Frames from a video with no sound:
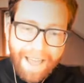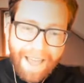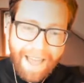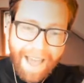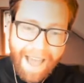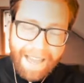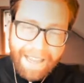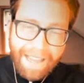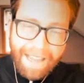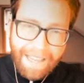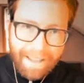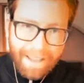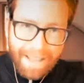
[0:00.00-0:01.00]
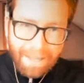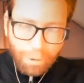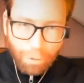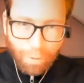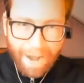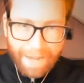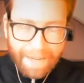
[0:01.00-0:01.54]
hacking and
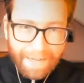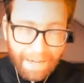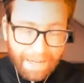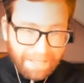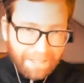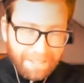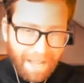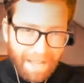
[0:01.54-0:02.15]
cracking not just